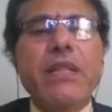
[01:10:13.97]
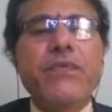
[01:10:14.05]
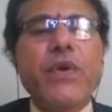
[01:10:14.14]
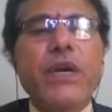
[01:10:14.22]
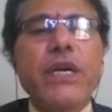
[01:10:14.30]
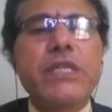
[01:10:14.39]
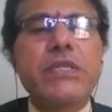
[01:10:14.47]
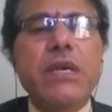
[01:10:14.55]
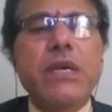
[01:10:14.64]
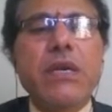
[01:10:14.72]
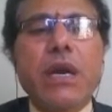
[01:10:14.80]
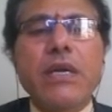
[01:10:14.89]
Therefore, it
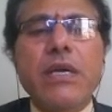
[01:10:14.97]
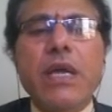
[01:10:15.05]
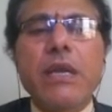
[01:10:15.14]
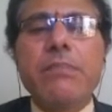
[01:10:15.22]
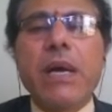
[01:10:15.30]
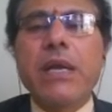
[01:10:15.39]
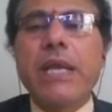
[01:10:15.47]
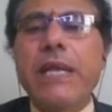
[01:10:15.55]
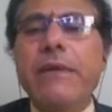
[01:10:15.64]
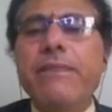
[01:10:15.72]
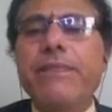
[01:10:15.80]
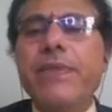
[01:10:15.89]
is not at all
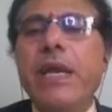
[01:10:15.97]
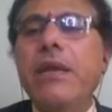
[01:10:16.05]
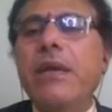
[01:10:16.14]
buckling.